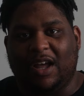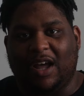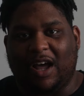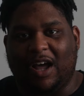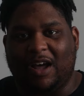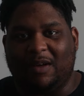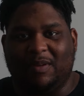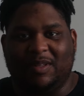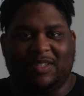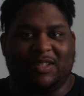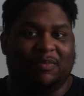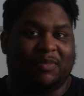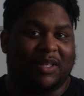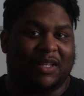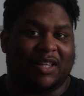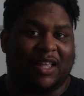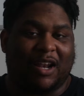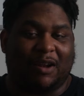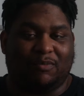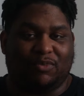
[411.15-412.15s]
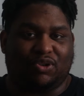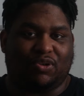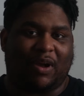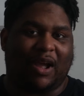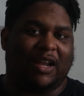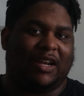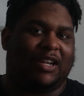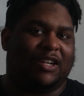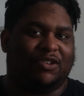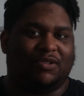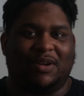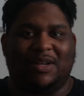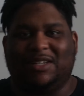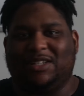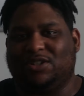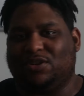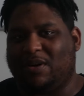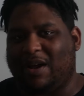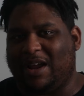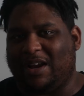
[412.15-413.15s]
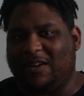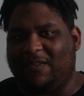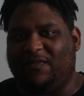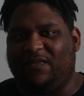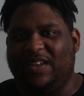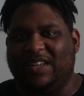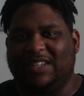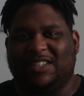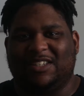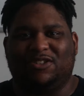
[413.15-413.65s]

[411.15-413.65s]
It's something that I'm trying to address, trying to fix,